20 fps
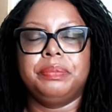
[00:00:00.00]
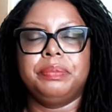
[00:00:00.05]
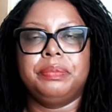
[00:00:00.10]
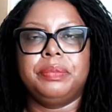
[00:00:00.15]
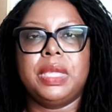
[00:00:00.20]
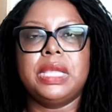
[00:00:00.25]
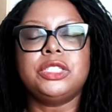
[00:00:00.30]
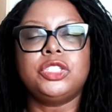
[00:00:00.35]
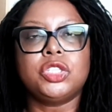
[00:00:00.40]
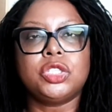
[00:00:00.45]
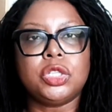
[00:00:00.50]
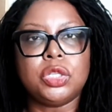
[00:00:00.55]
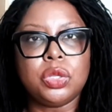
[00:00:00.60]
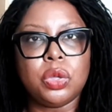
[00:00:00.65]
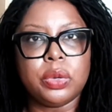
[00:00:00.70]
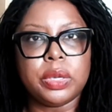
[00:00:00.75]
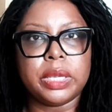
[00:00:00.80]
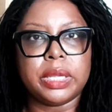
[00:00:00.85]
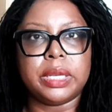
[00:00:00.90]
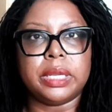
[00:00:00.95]
And just
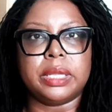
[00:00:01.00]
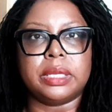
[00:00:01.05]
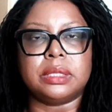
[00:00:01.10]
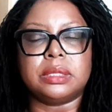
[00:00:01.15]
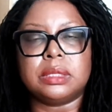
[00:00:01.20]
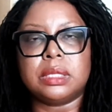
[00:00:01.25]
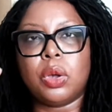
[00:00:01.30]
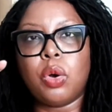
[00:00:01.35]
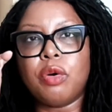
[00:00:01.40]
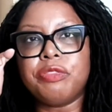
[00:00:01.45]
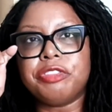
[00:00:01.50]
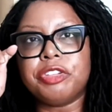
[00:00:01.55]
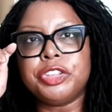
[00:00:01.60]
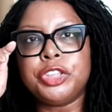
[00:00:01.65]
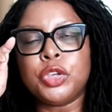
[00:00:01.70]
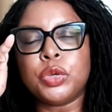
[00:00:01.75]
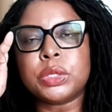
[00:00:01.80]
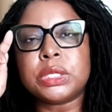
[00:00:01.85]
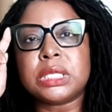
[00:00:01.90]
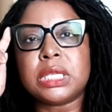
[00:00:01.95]
look at it. Offer
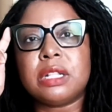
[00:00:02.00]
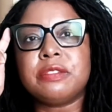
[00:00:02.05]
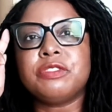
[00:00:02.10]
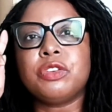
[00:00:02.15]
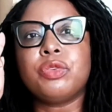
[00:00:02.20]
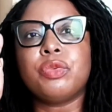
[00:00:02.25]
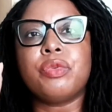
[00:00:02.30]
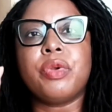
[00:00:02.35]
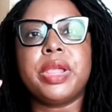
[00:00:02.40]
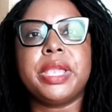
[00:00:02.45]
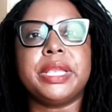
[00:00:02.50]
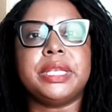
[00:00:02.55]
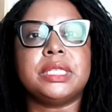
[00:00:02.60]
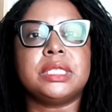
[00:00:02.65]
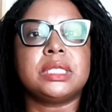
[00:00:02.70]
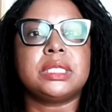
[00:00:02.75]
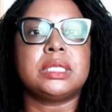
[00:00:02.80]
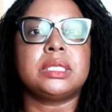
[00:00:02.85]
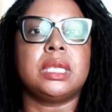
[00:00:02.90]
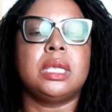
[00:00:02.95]
yourself
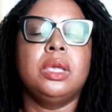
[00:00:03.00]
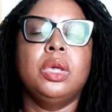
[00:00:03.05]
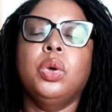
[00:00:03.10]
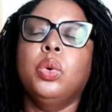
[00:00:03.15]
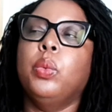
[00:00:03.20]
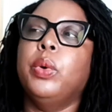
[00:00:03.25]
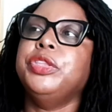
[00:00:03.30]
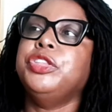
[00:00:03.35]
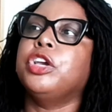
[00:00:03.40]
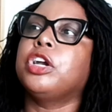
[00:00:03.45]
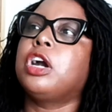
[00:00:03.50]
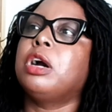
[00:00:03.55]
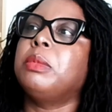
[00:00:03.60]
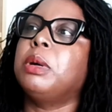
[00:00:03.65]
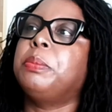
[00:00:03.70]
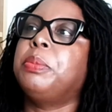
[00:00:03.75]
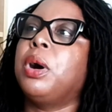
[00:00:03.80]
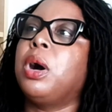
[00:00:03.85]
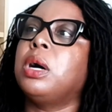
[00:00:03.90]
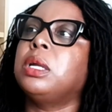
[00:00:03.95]
grace when you come
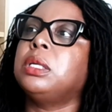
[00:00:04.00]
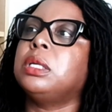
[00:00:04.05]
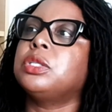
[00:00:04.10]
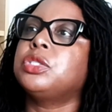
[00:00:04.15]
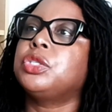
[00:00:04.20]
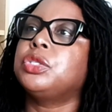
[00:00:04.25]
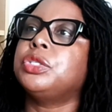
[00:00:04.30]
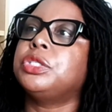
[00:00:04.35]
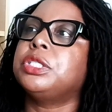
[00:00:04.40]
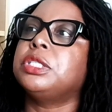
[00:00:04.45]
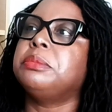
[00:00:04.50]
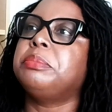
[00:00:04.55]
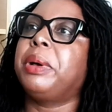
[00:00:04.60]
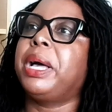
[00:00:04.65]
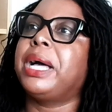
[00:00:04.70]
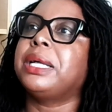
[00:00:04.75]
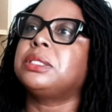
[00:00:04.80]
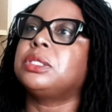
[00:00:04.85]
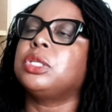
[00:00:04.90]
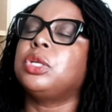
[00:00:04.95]
upon a certain
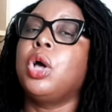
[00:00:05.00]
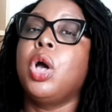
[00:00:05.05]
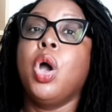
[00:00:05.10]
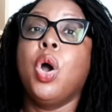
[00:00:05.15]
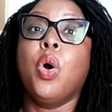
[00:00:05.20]
pattern,